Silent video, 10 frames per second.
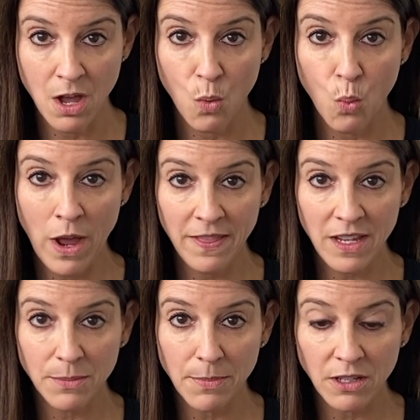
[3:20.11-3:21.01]
When
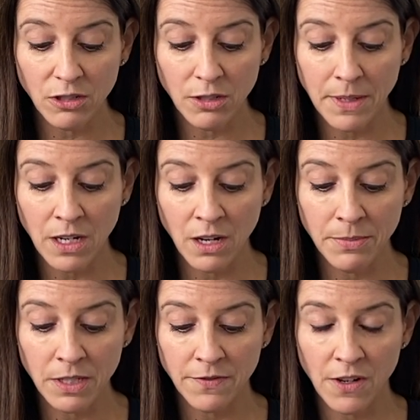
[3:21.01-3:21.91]
these muscles become
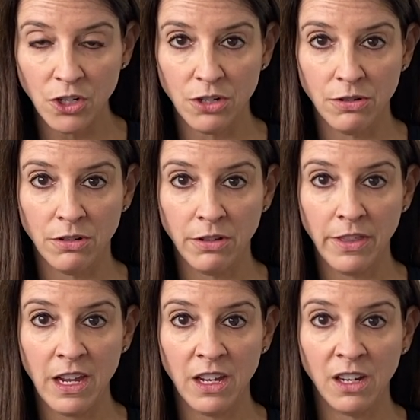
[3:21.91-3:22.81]
dysfunctional,
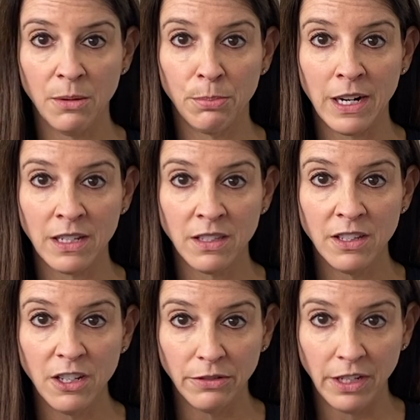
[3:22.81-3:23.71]
they can compress the
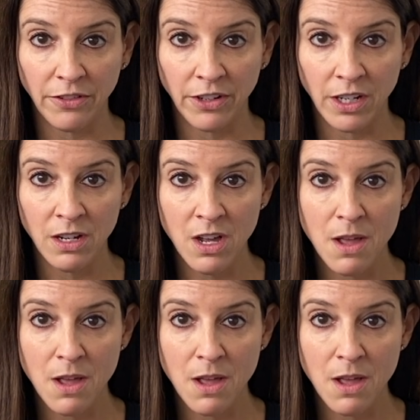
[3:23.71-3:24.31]
urethra,